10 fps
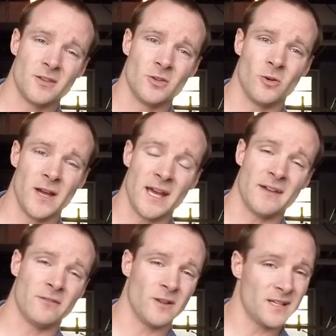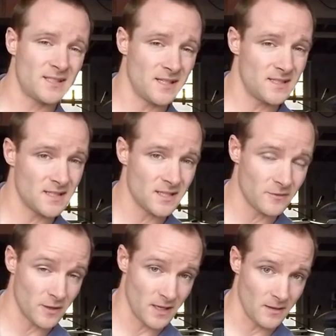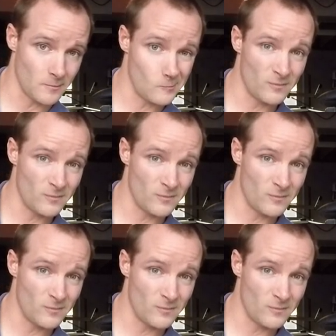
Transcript: you'll have less sensitivity.